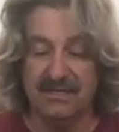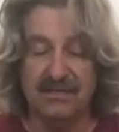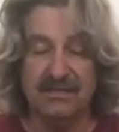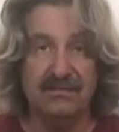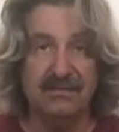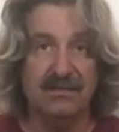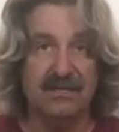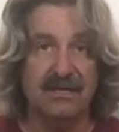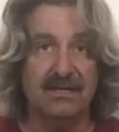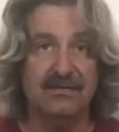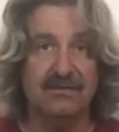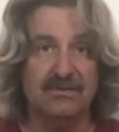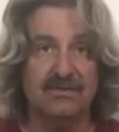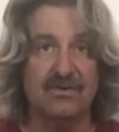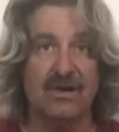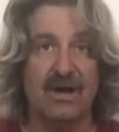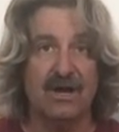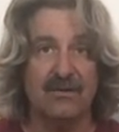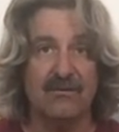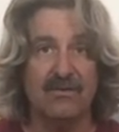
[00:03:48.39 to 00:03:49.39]
in the
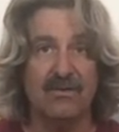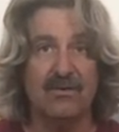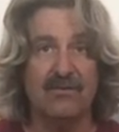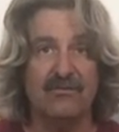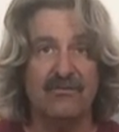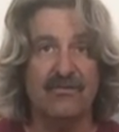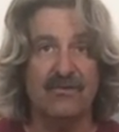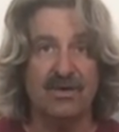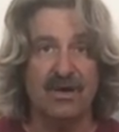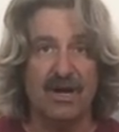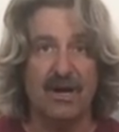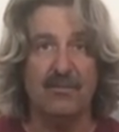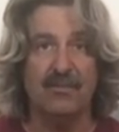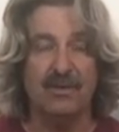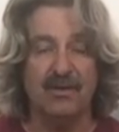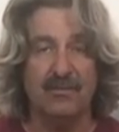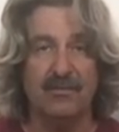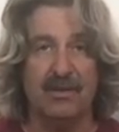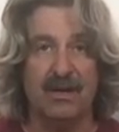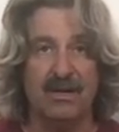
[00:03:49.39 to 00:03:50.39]
dry room for a
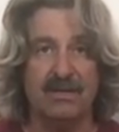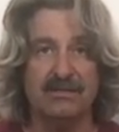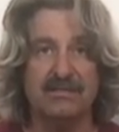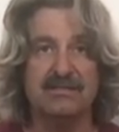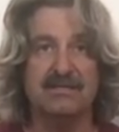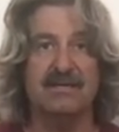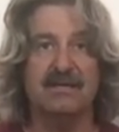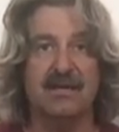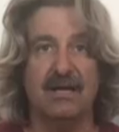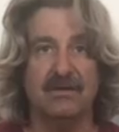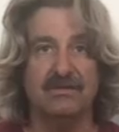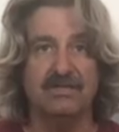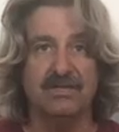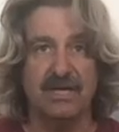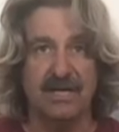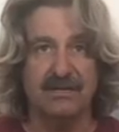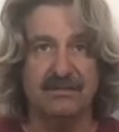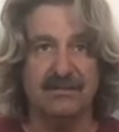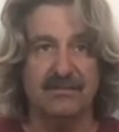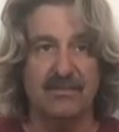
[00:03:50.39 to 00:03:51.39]
couple of months and I'll
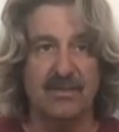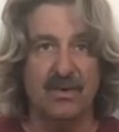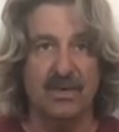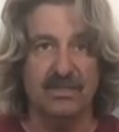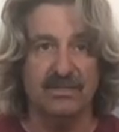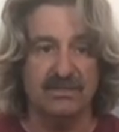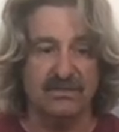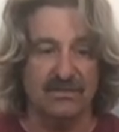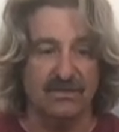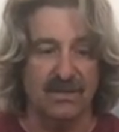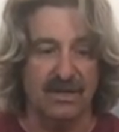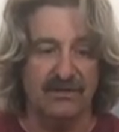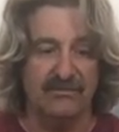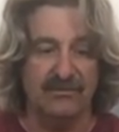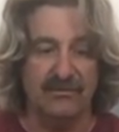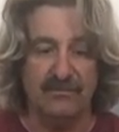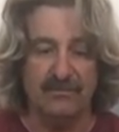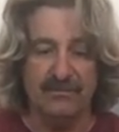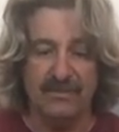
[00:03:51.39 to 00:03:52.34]
check the moisture level.